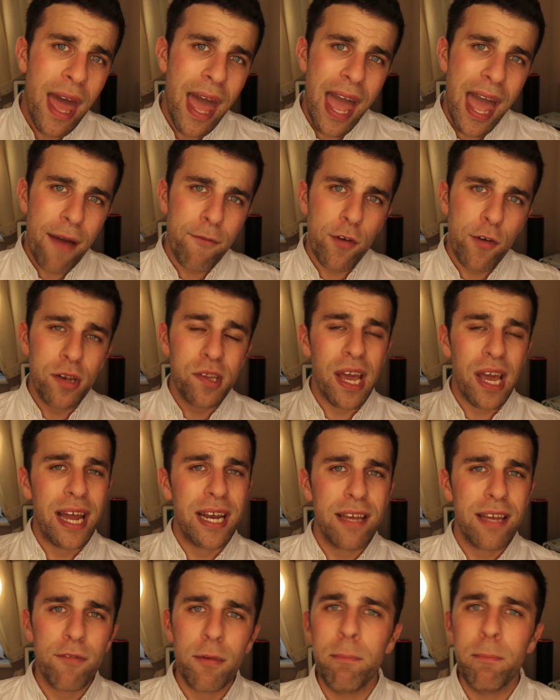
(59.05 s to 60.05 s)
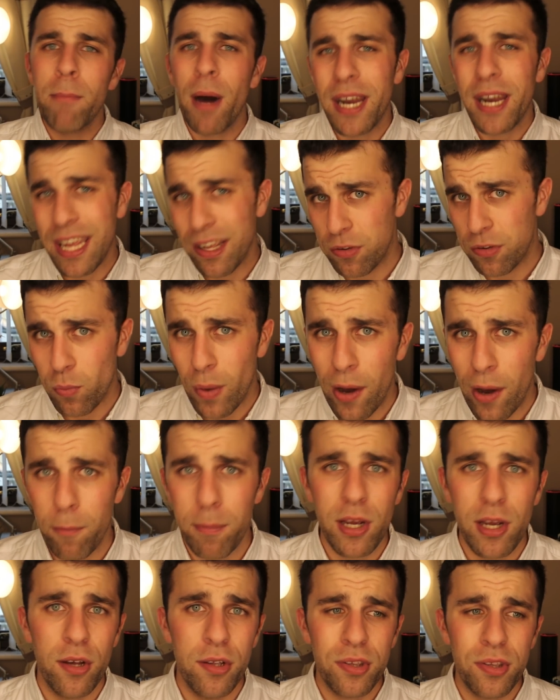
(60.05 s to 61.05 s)
effort, and even money as well,
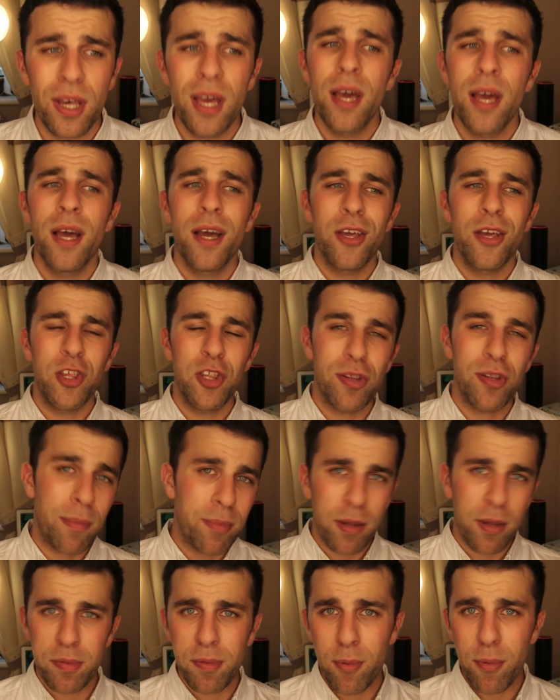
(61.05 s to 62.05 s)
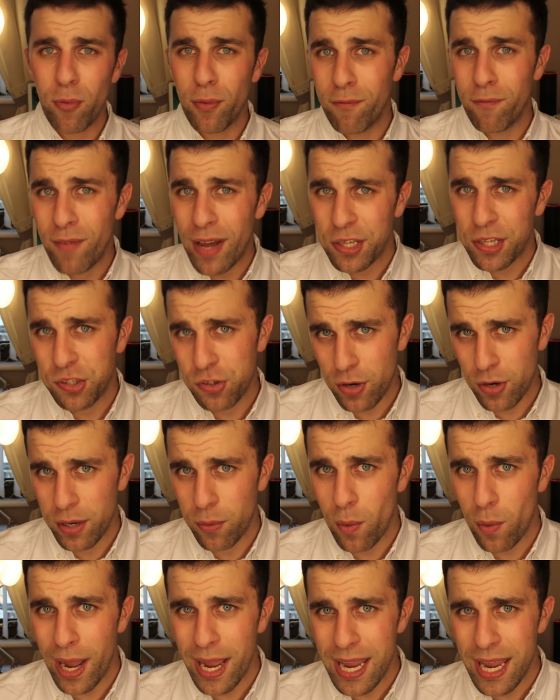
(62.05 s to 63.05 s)
because sometimes people invest straight
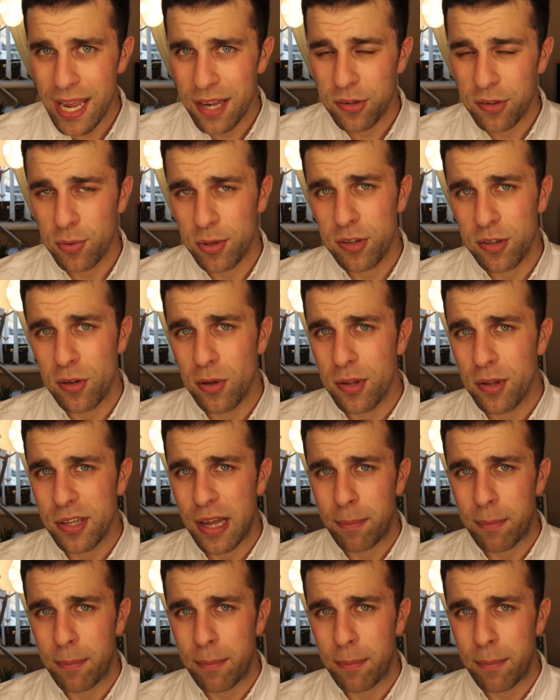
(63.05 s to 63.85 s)
away into a to-do list